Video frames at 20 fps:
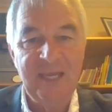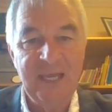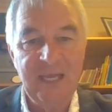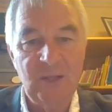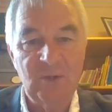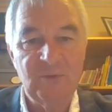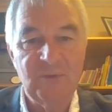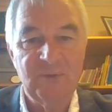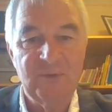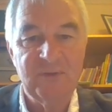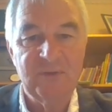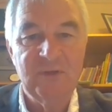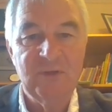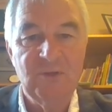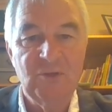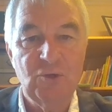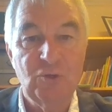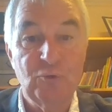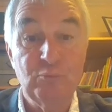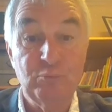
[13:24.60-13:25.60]
Health
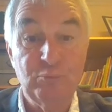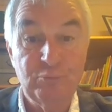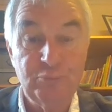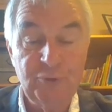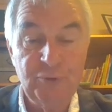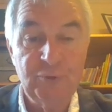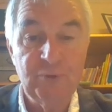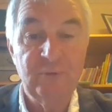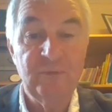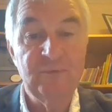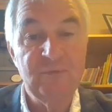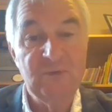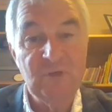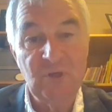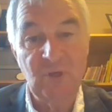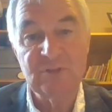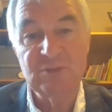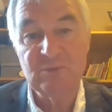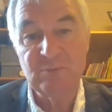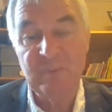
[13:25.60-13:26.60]
proved
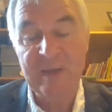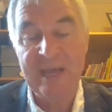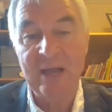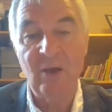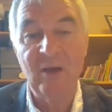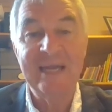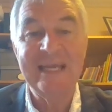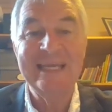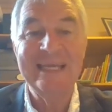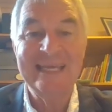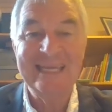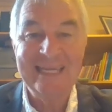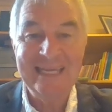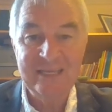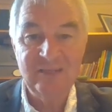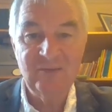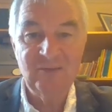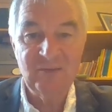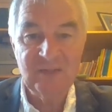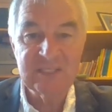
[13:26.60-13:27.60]
God's power
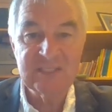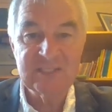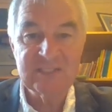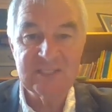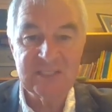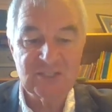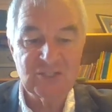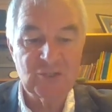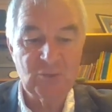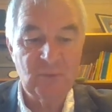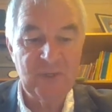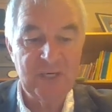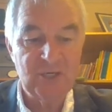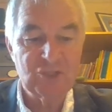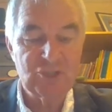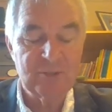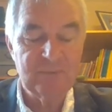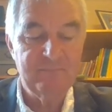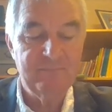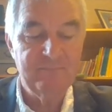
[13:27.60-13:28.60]
in this
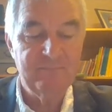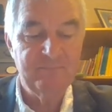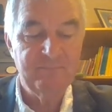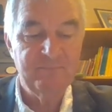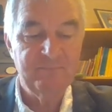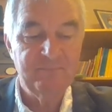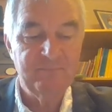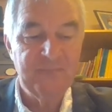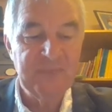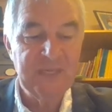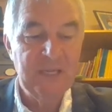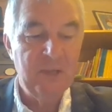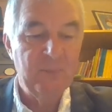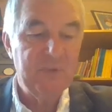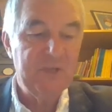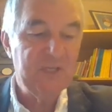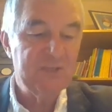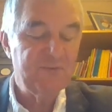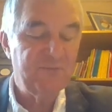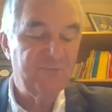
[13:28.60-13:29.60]
situation.
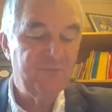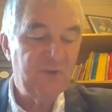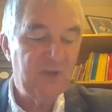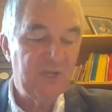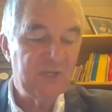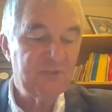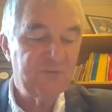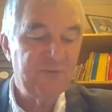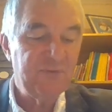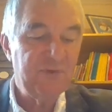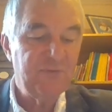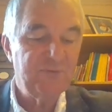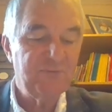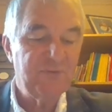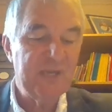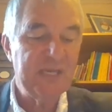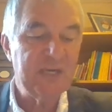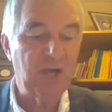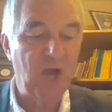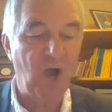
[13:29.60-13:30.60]
Because verse
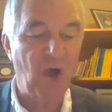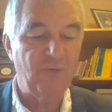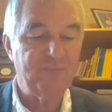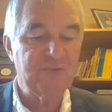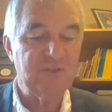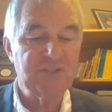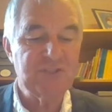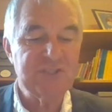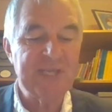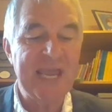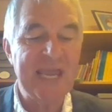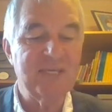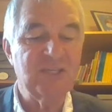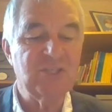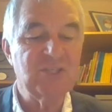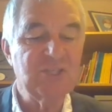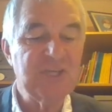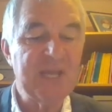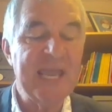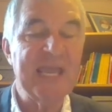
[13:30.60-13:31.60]
15, after
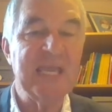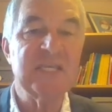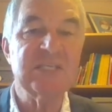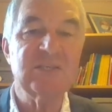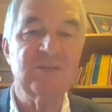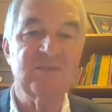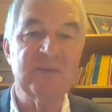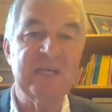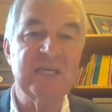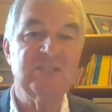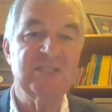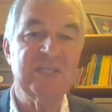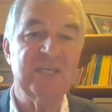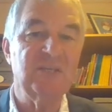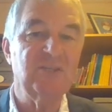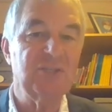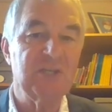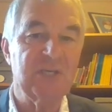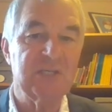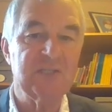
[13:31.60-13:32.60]
10 days of
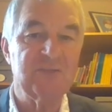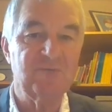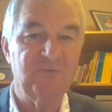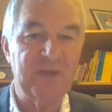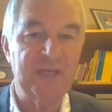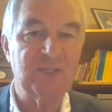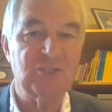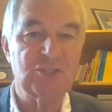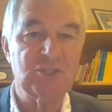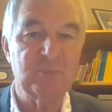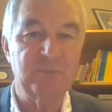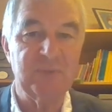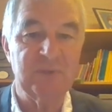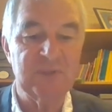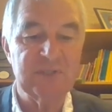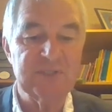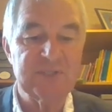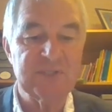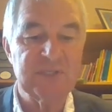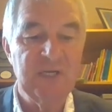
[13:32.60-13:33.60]
eating just
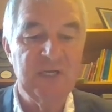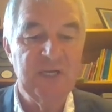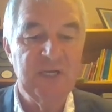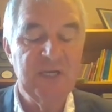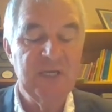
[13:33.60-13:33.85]
vegetables,